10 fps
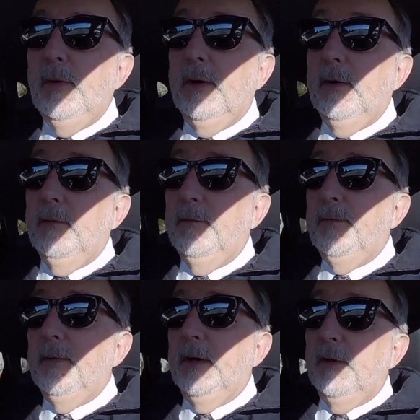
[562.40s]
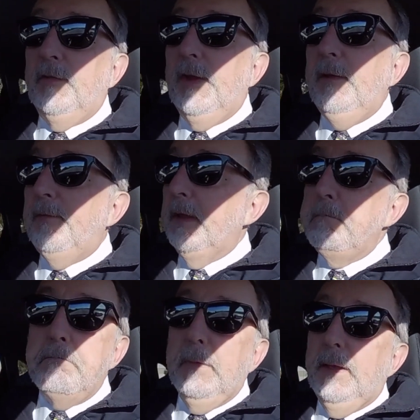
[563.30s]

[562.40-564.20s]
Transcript: of chafing,